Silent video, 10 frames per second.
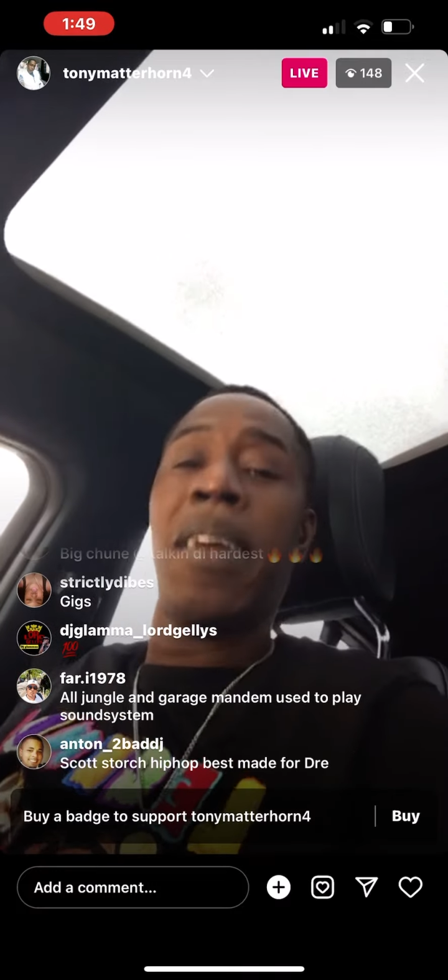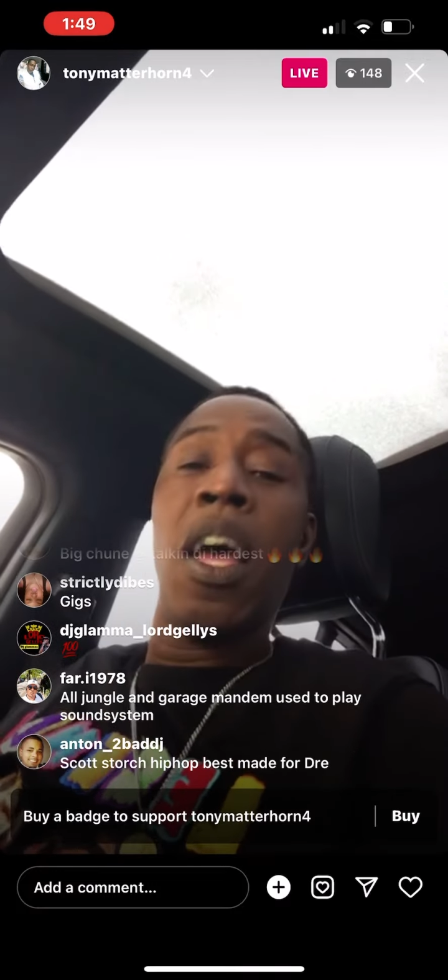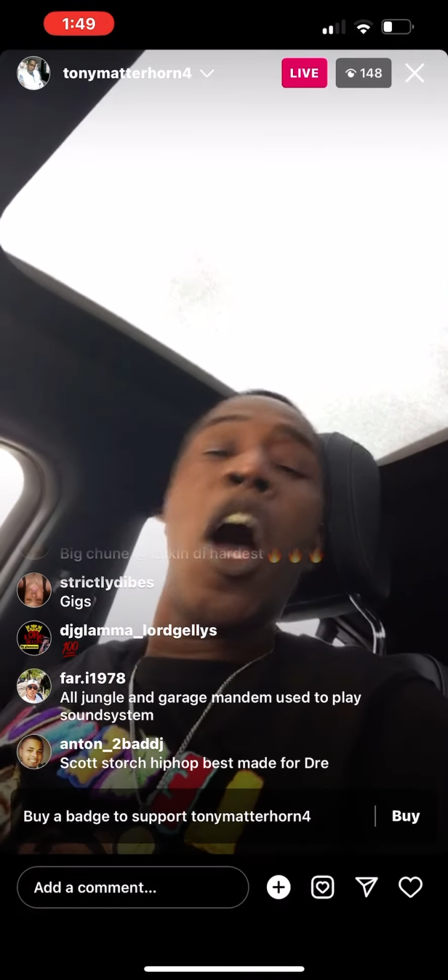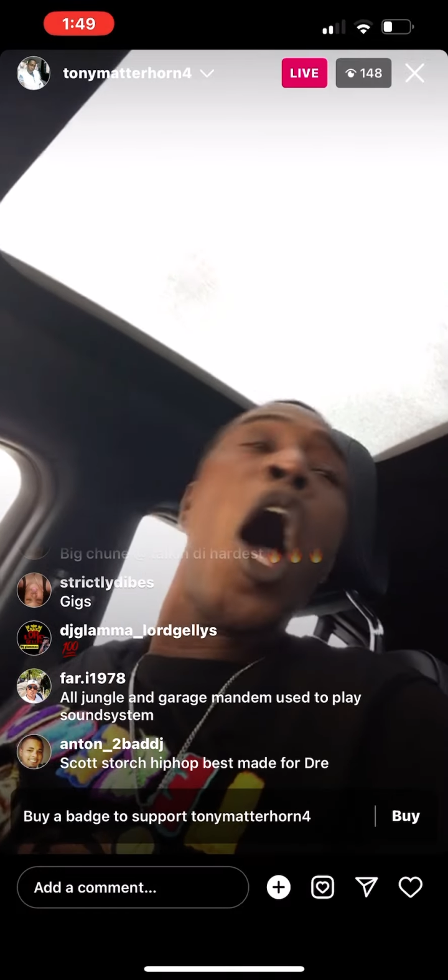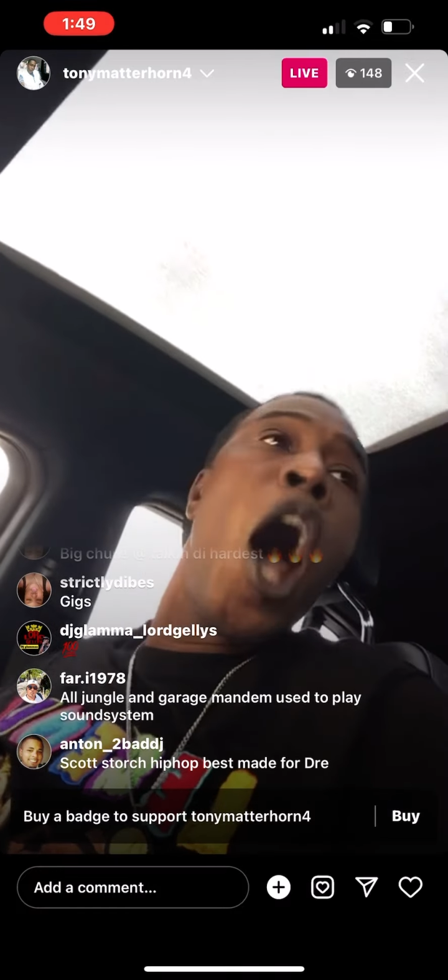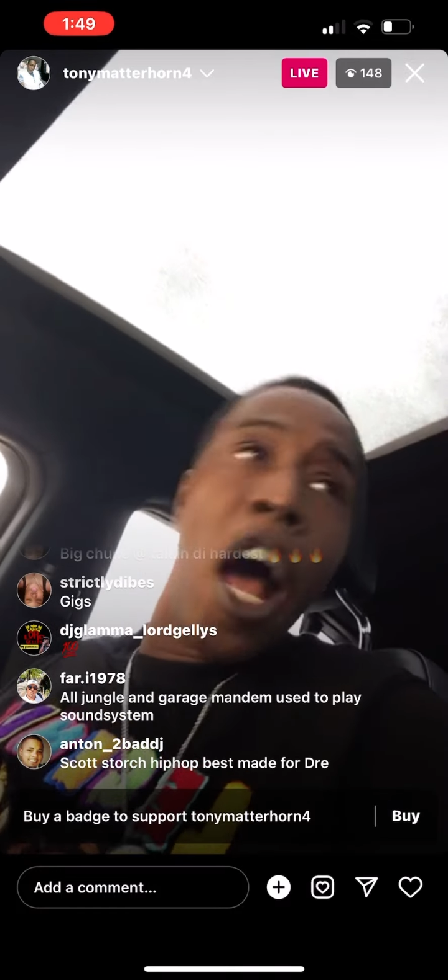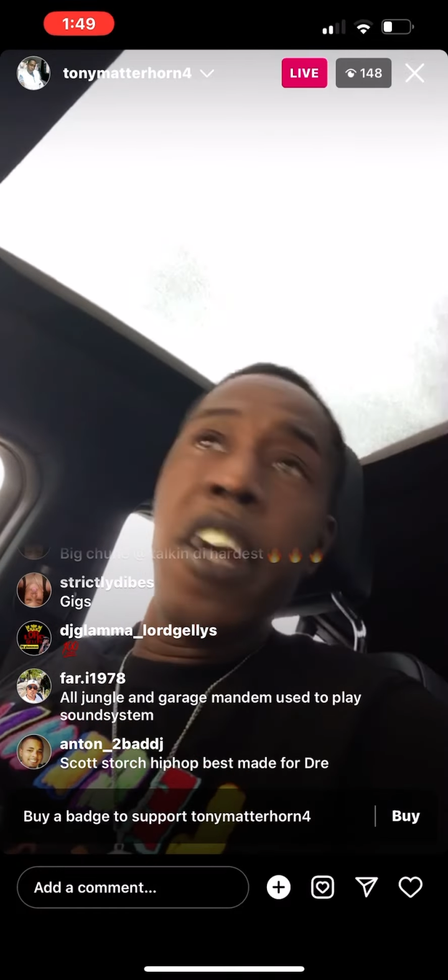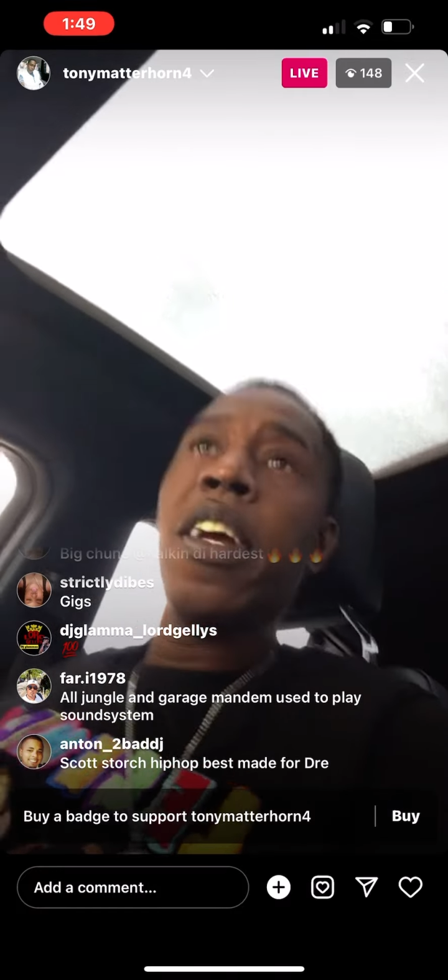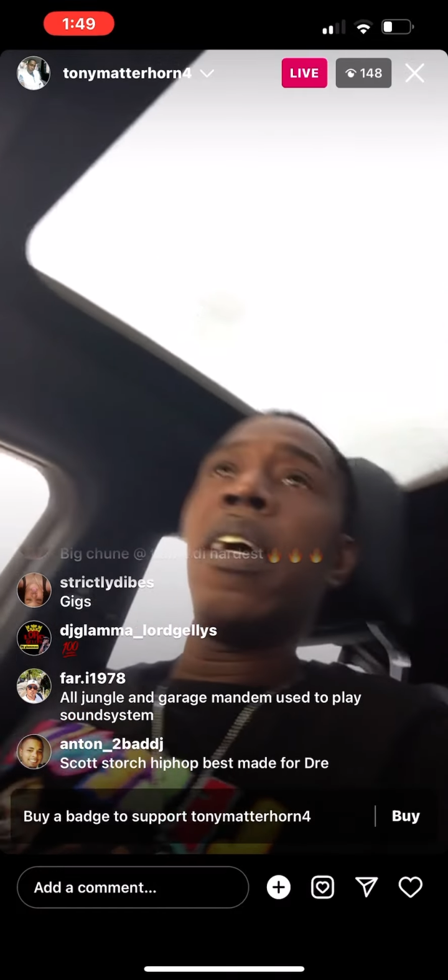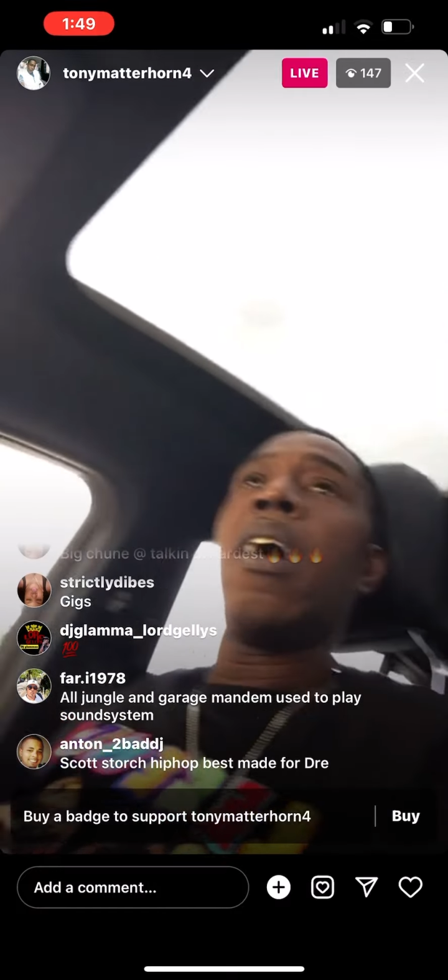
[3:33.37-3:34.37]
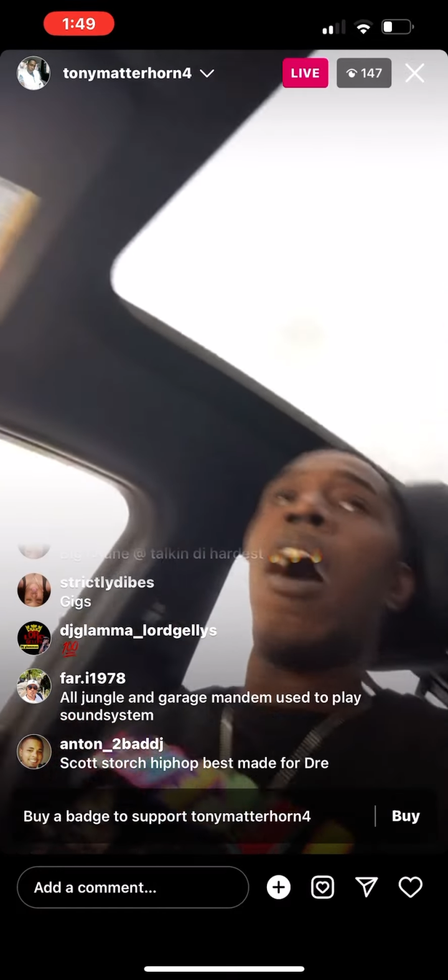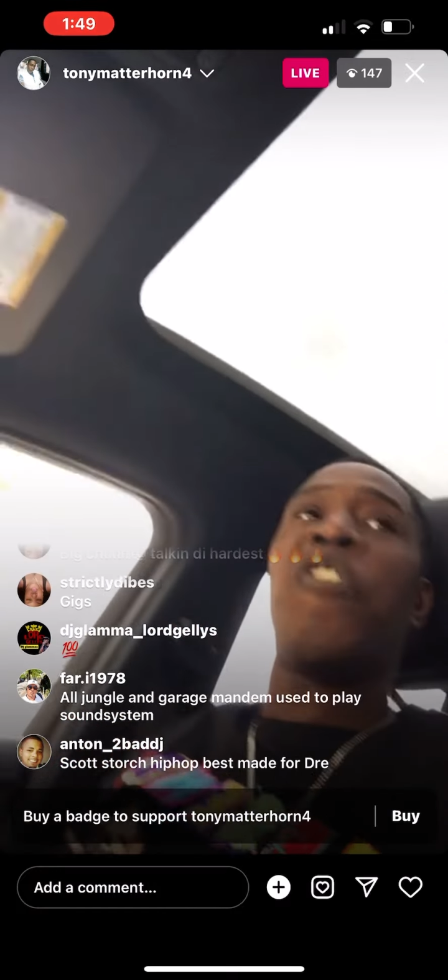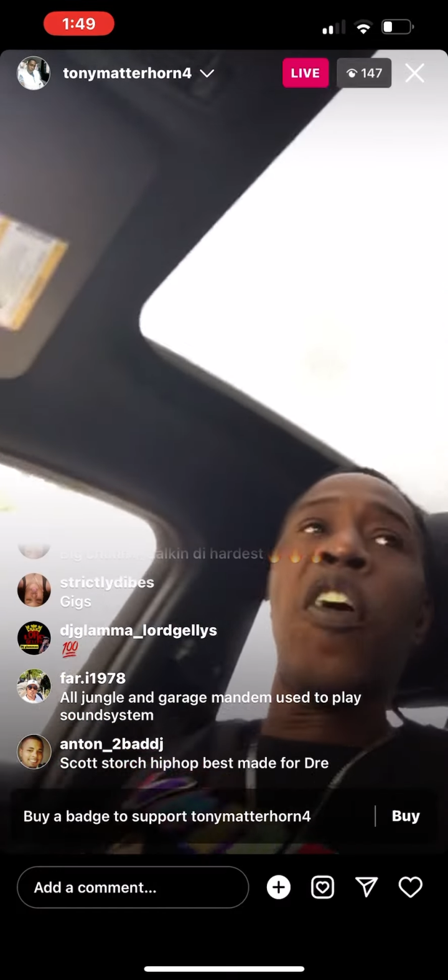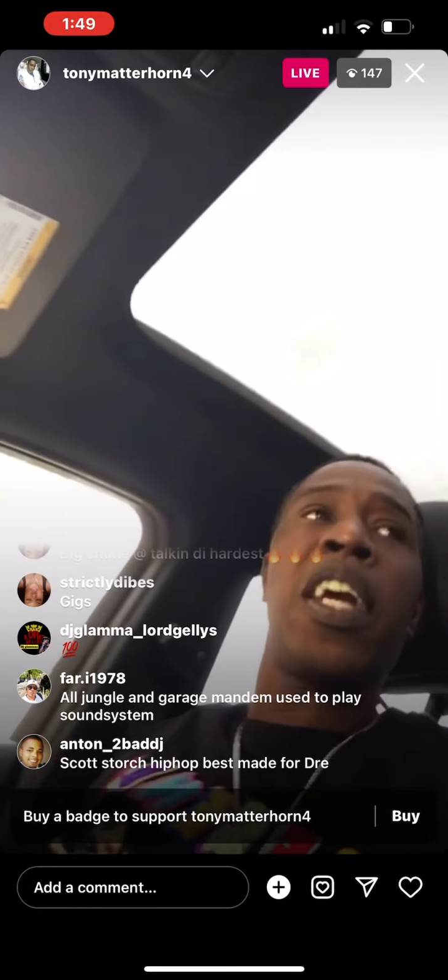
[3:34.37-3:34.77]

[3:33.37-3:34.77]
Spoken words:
that on a